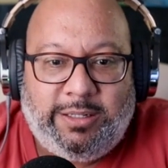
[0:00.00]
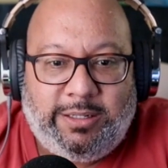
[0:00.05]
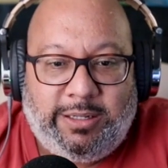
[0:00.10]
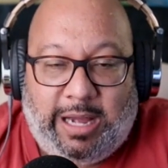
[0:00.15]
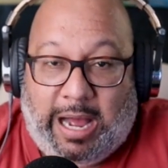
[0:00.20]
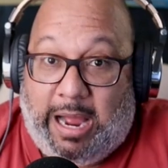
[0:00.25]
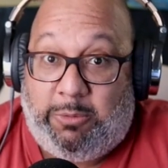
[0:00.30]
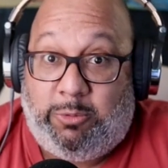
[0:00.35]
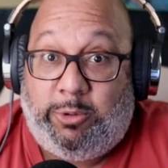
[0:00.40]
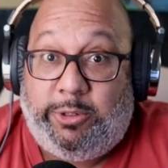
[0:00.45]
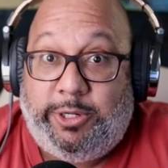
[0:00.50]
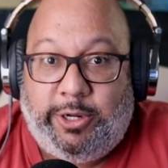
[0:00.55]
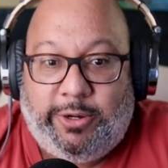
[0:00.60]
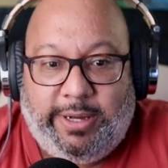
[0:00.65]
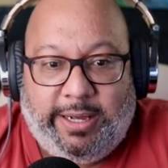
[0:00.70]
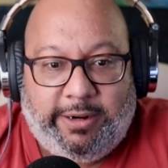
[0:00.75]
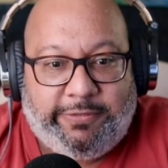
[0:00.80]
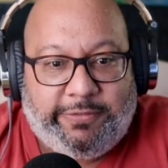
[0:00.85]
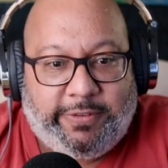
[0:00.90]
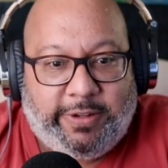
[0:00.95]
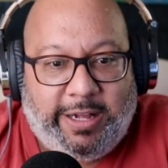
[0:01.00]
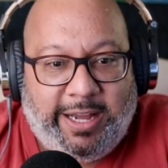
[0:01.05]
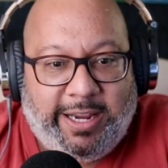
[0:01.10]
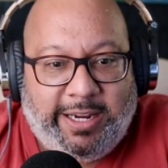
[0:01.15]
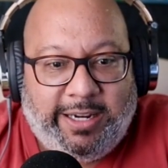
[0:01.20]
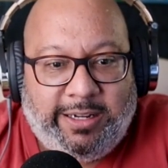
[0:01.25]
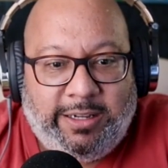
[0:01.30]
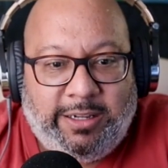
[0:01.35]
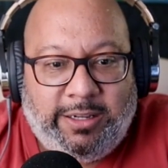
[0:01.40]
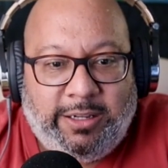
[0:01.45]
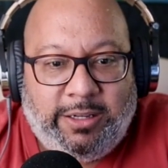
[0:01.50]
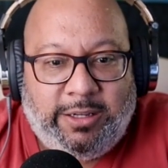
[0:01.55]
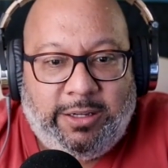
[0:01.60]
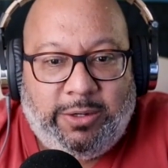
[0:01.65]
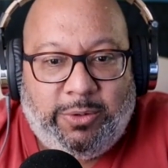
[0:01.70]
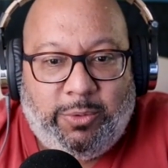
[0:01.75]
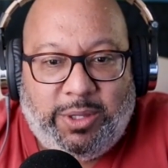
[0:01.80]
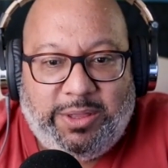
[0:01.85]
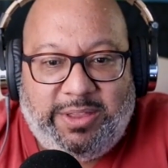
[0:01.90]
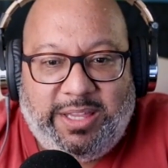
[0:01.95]
I wouldn't know how to fly.
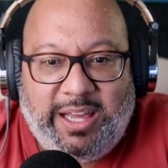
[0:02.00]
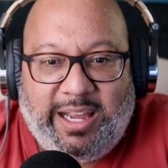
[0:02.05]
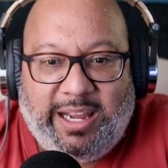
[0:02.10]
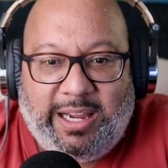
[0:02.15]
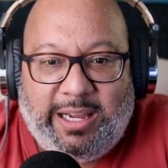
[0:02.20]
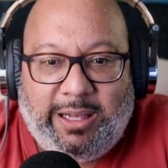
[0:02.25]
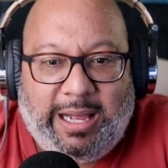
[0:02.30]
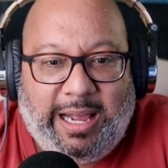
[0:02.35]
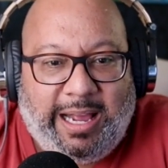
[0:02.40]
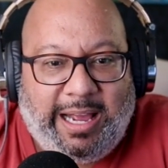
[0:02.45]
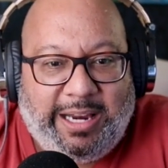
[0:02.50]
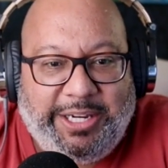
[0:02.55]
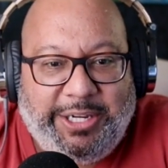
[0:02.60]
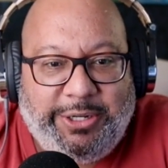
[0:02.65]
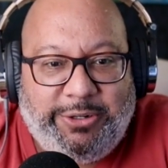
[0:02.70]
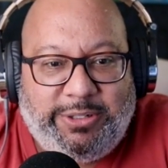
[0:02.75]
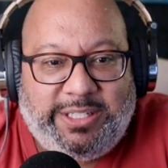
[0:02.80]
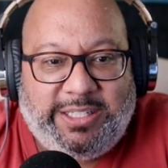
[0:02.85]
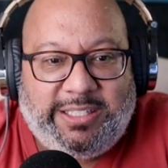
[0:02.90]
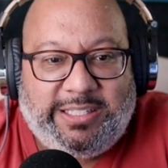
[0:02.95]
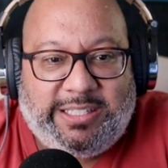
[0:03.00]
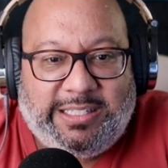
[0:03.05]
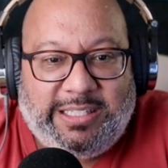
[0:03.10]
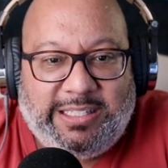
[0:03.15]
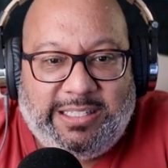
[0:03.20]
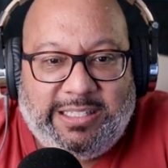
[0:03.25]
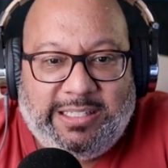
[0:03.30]
What the hell? How do you just...